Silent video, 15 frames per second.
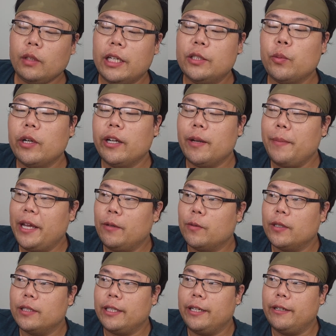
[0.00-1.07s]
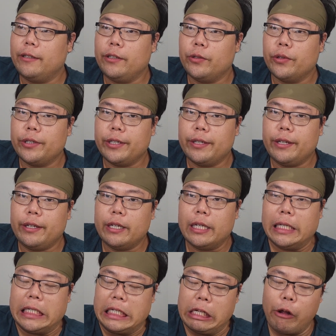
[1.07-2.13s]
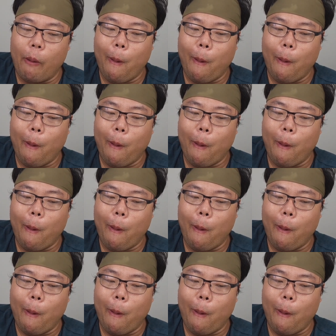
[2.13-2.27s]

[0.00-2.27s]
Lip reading: it's one of the main ones here in Georgia, and